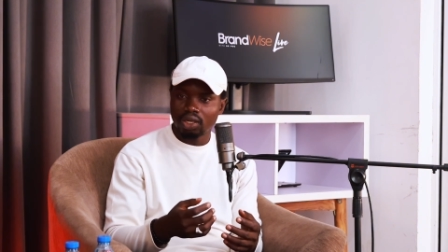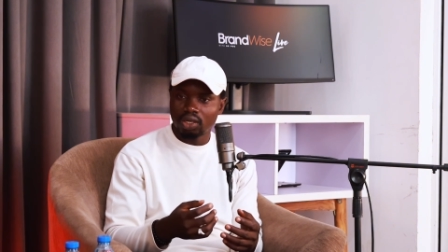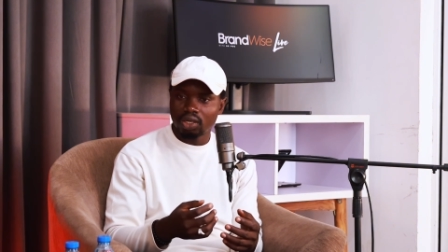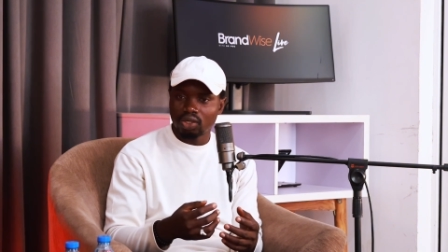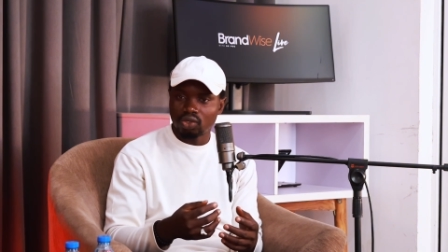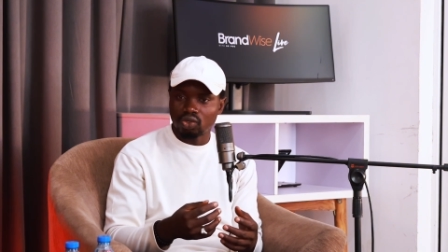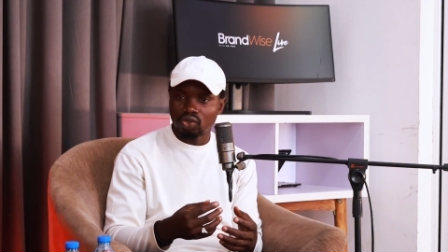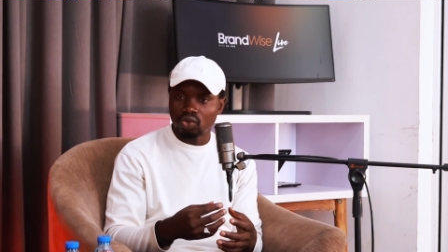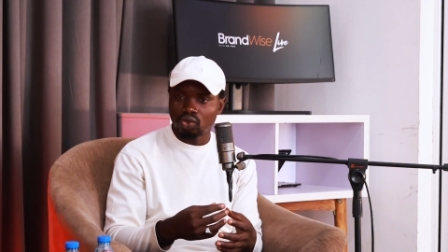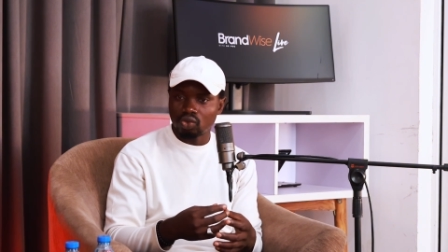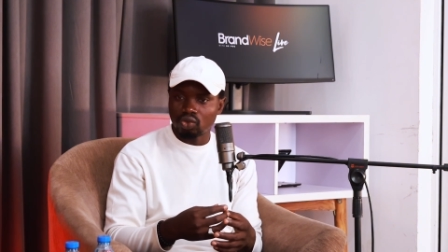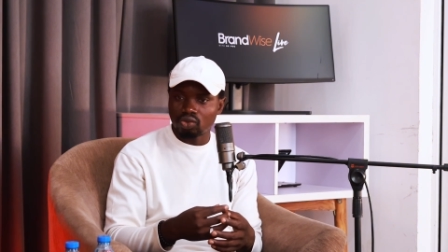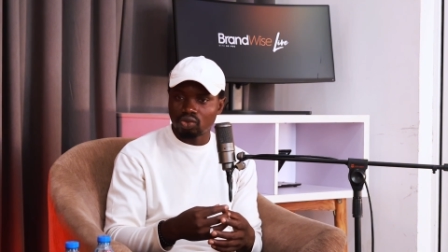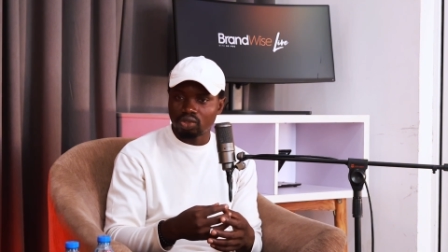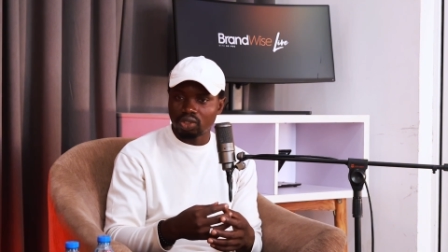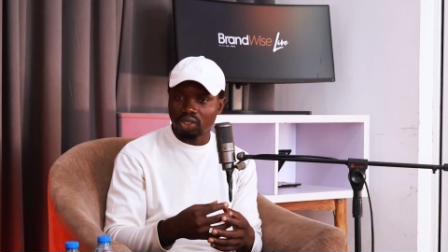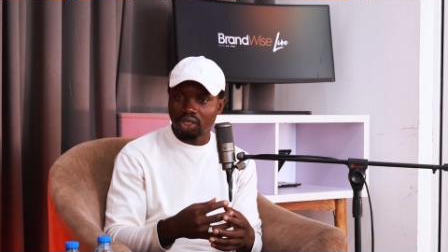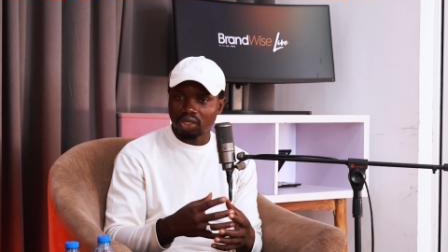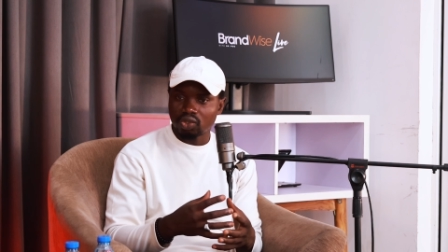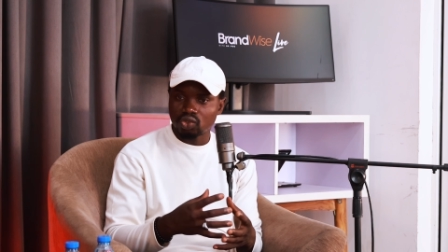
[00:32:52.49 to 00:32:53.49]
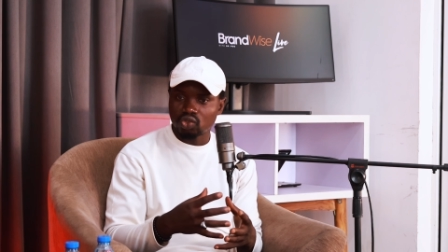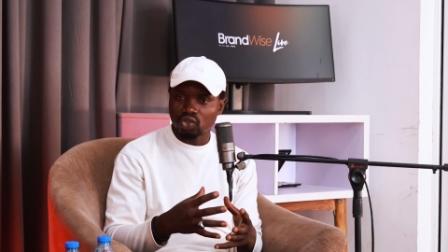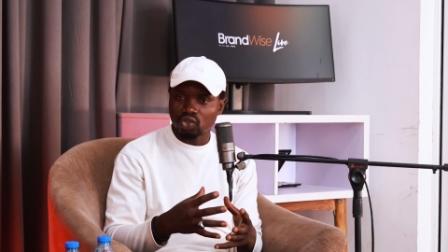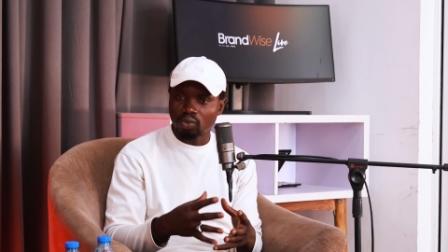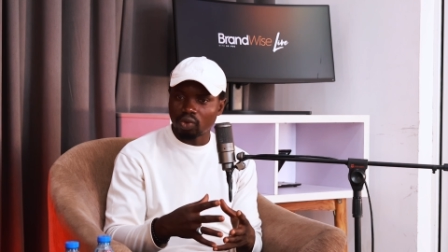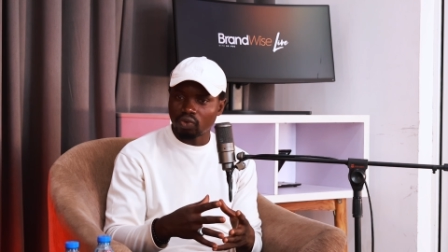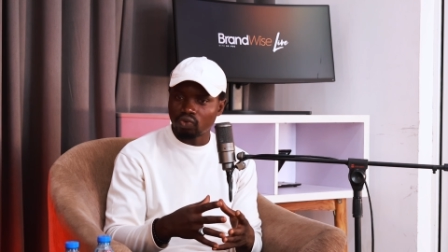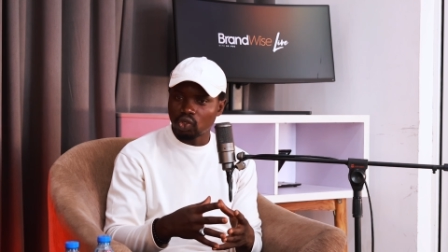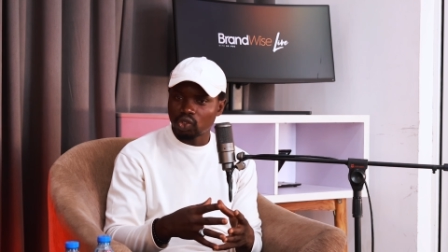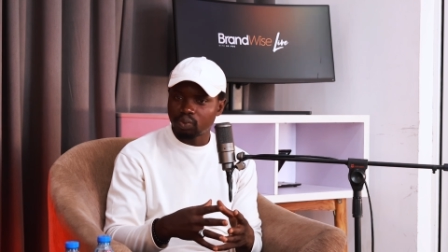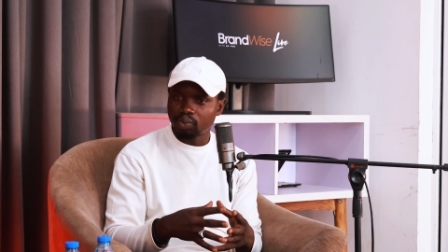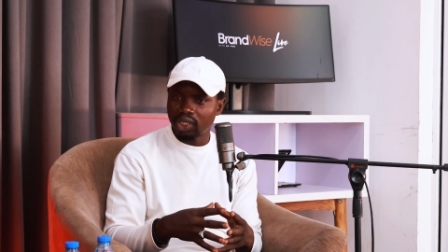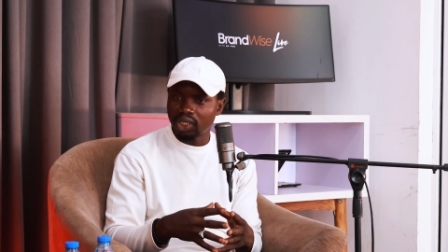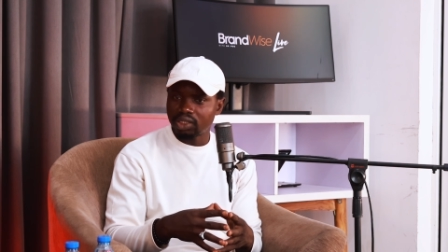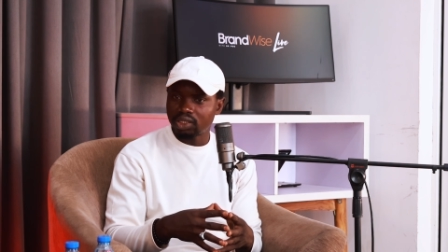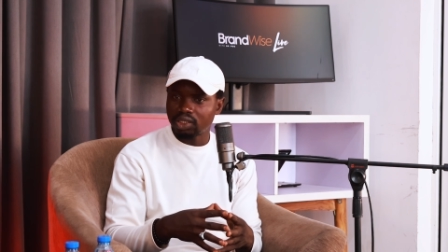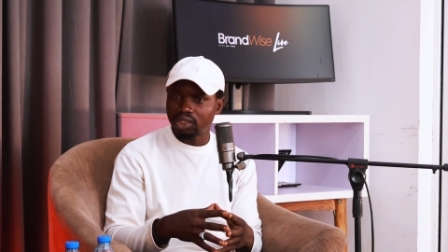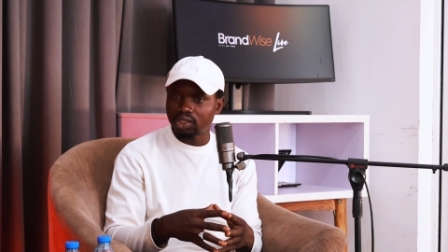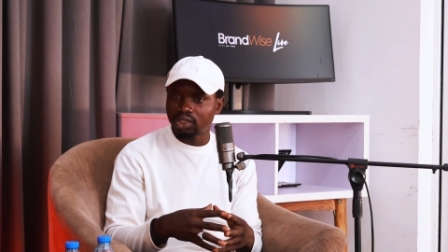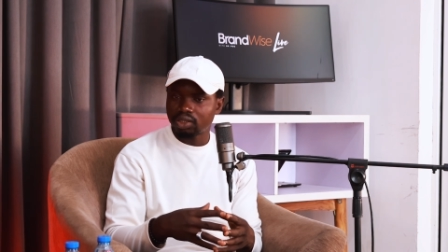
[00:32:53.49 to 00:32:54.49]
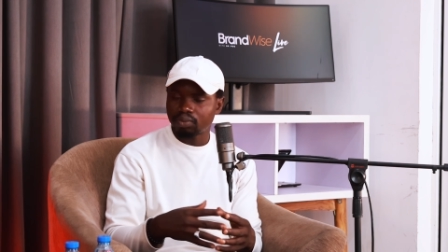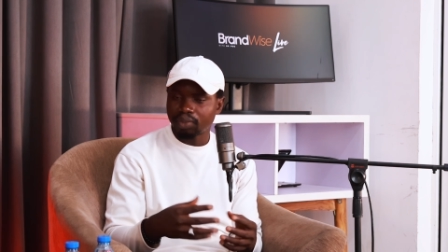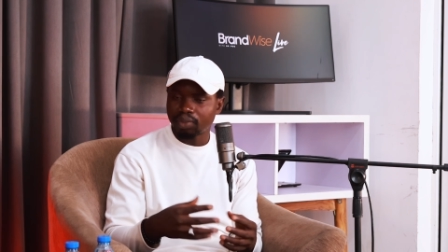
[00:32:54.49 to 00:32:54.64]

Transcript: You know, some of those places,